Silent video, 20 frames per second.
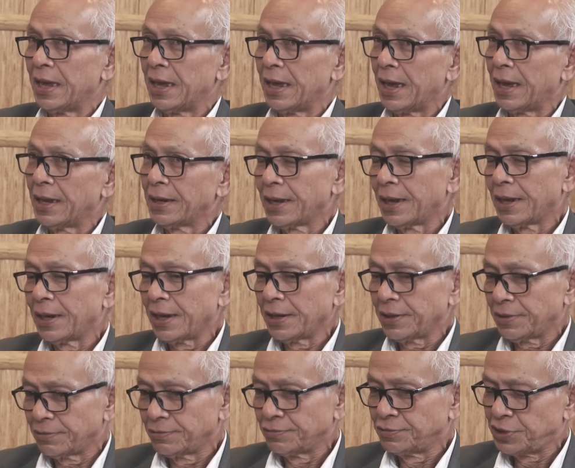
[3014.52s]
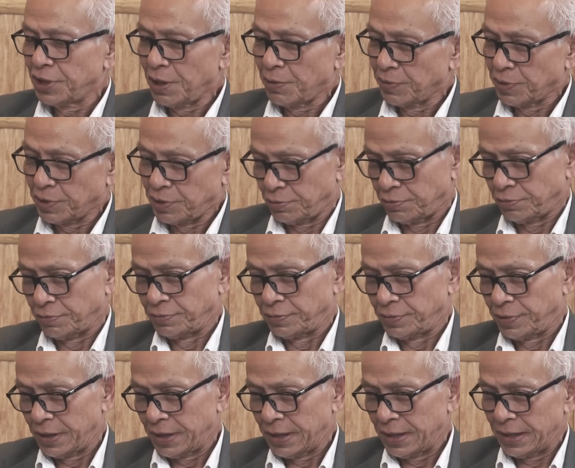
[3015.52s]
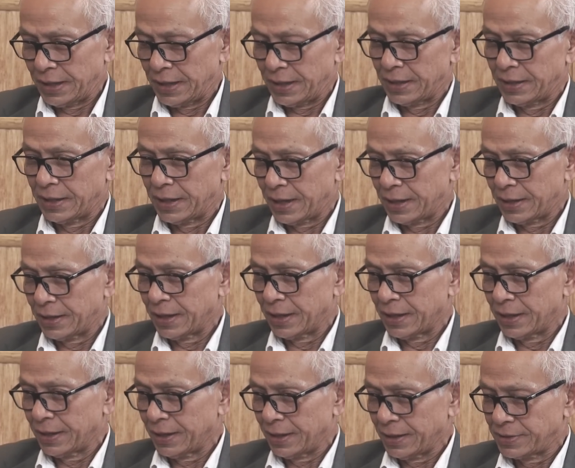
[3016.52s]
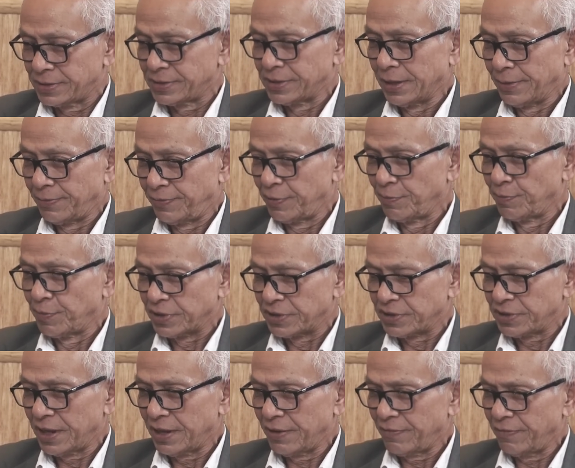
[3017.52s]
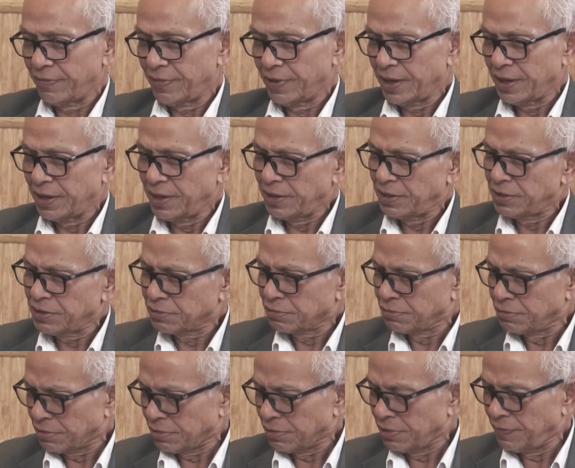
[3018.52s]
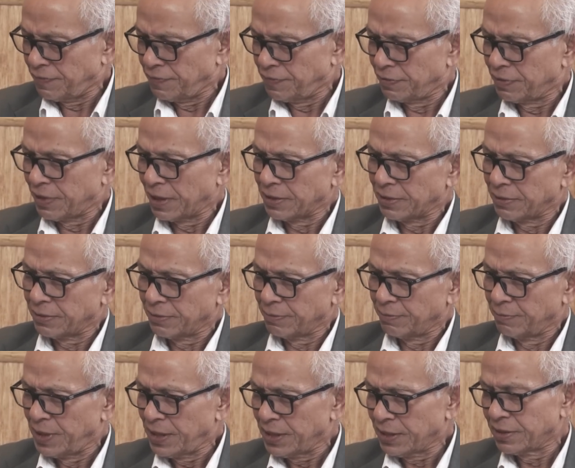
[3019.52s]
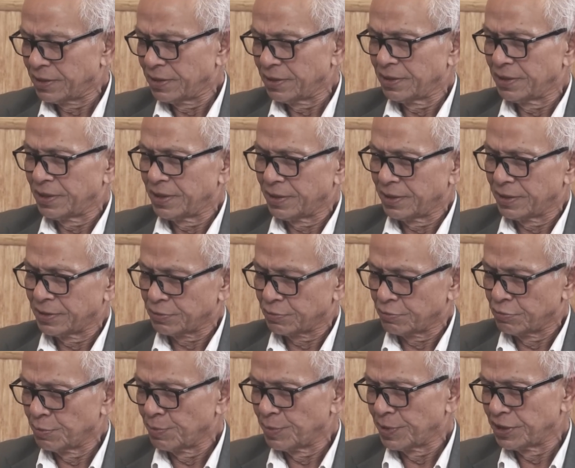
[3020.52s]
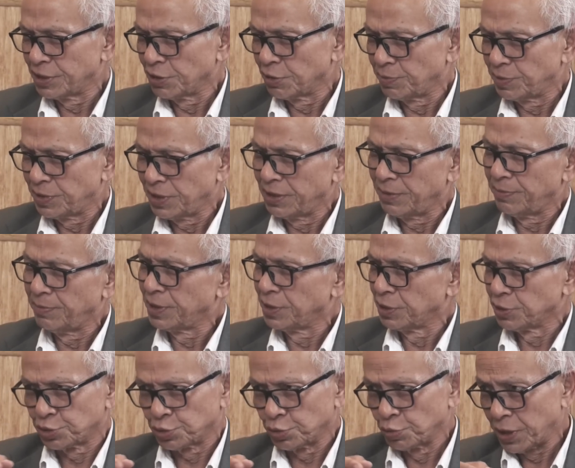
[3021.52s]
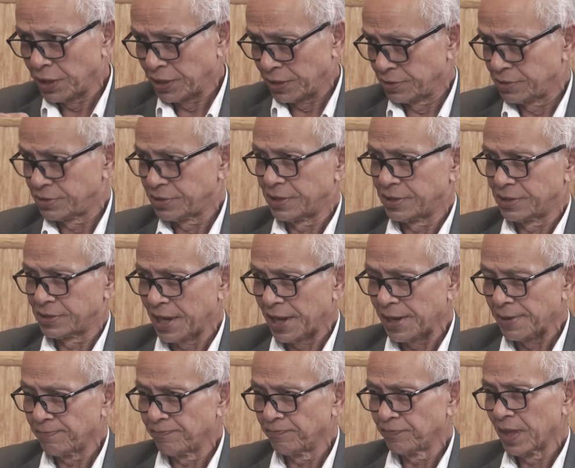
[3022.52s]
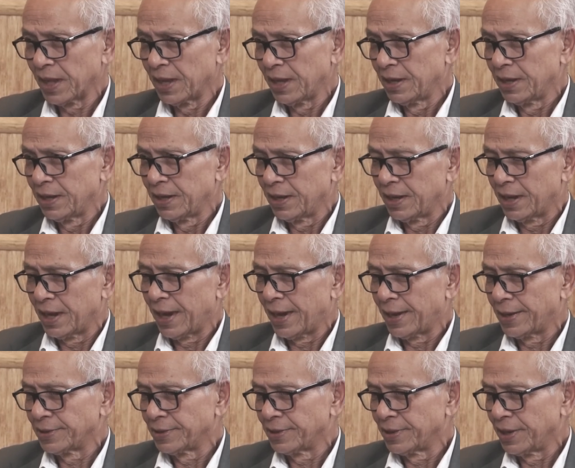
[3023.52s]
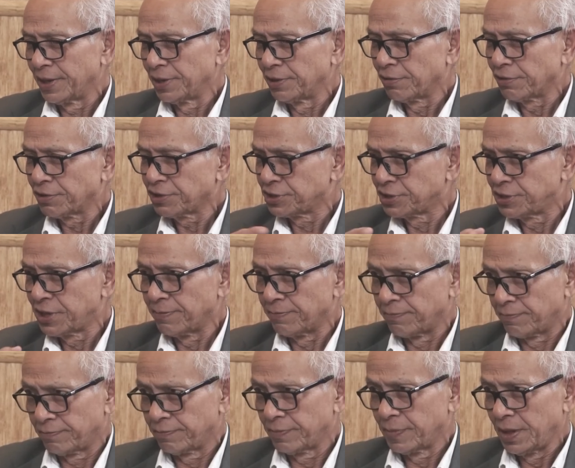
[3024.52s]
And I like to share with you that still a few months. It is good if you can meet the school managing committee, meet the students at time, and encourage them